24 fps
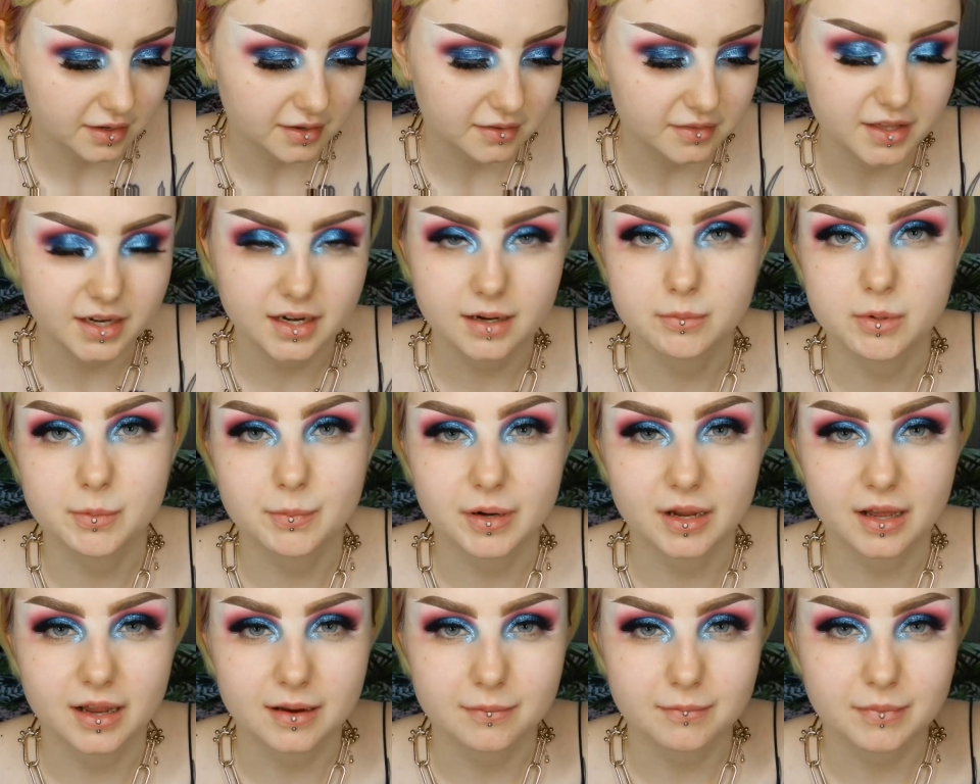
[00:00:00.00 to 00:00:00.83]
And then I'm
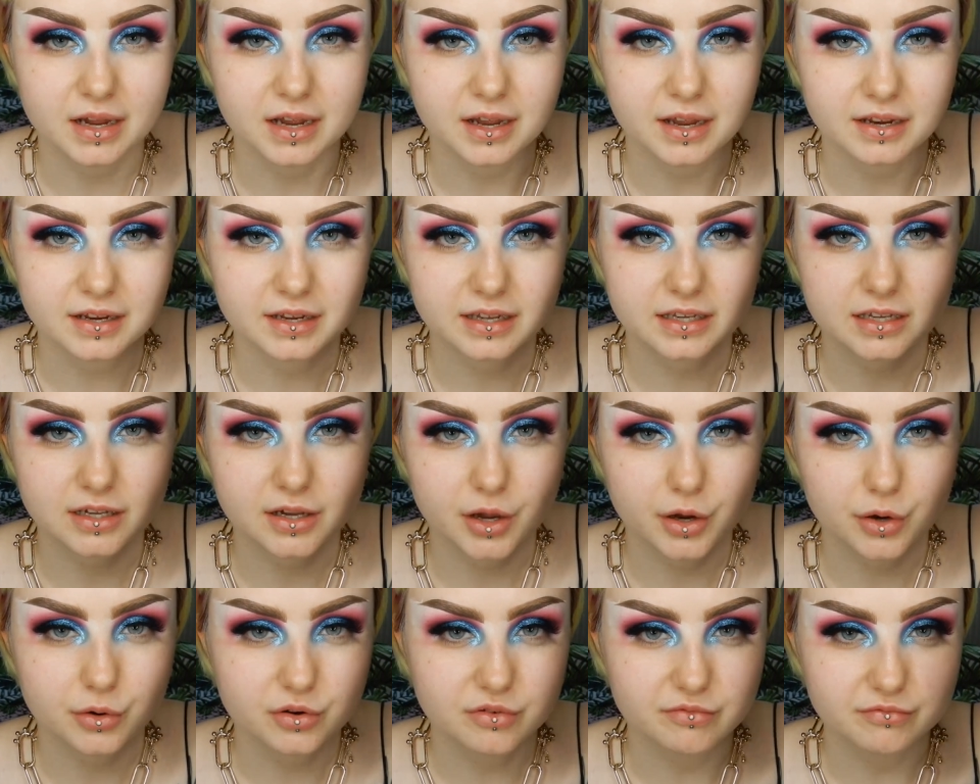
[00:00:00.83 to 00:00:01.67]
applying my
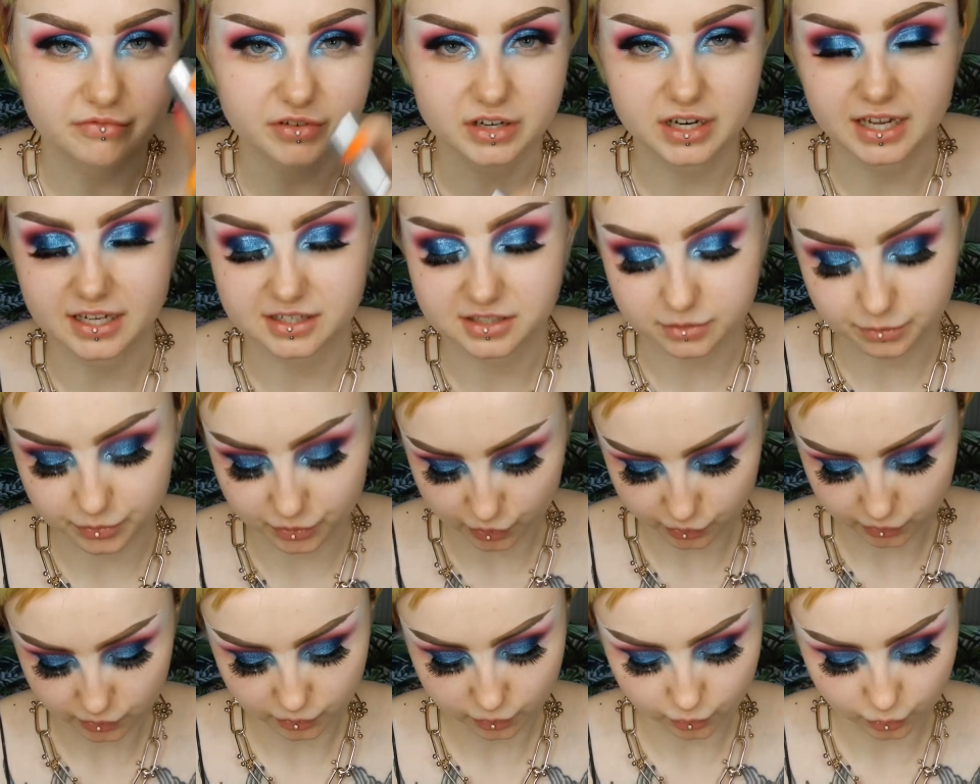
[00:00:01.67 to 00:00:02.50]
Kiko
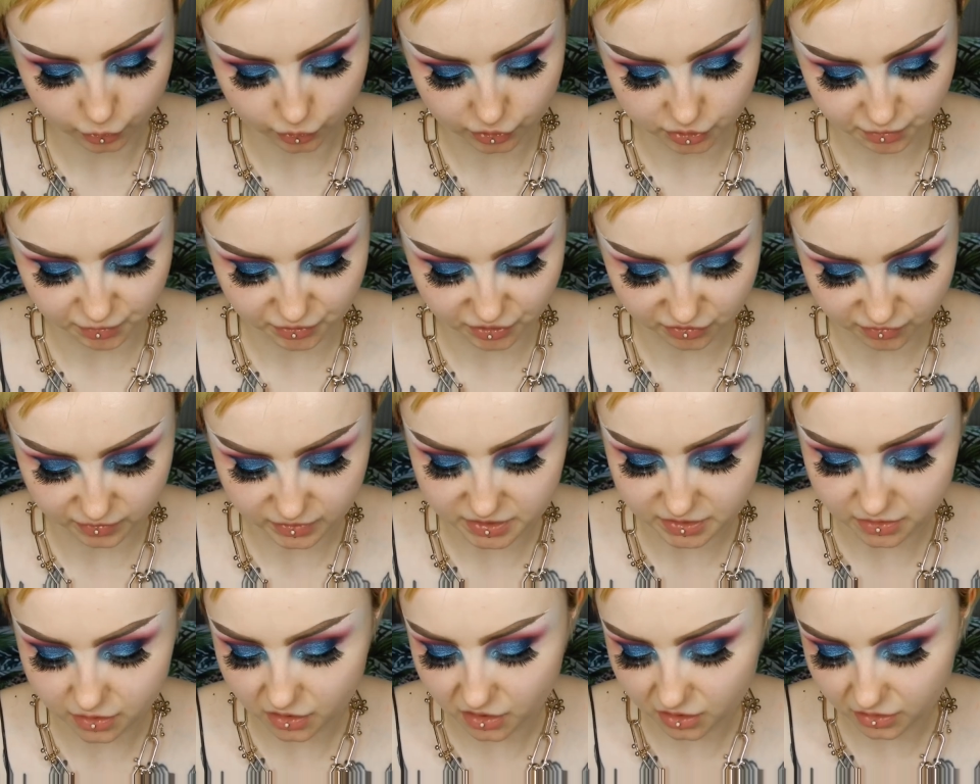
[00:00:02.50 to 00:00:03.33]
Unforgettable Waterproof
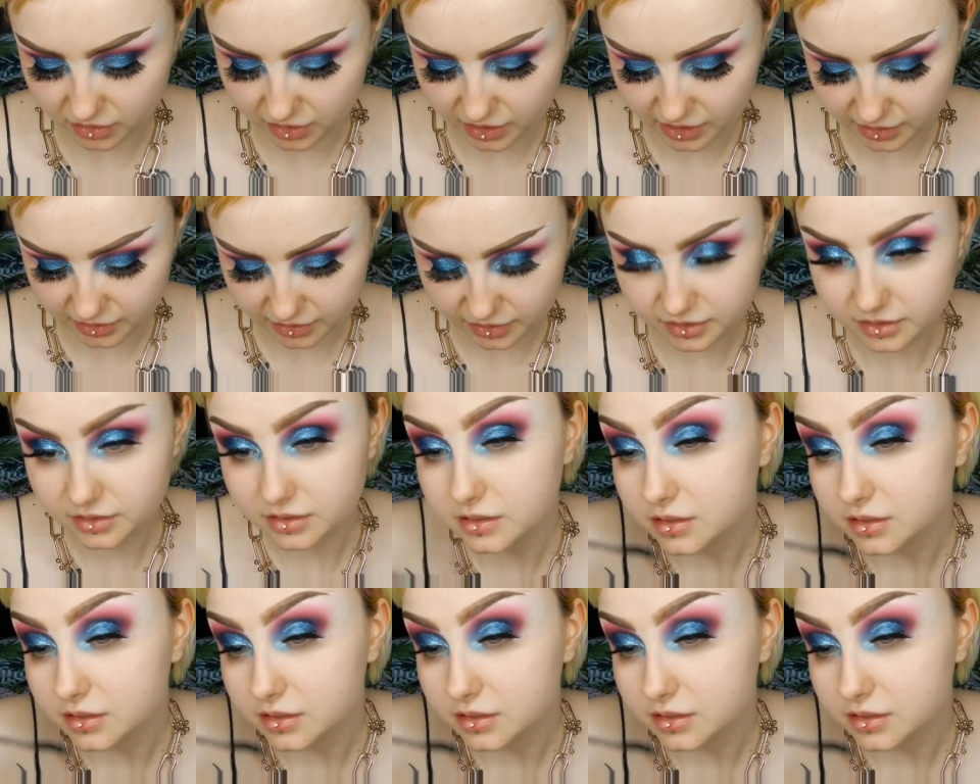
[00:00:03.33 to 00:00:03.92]
Mascara.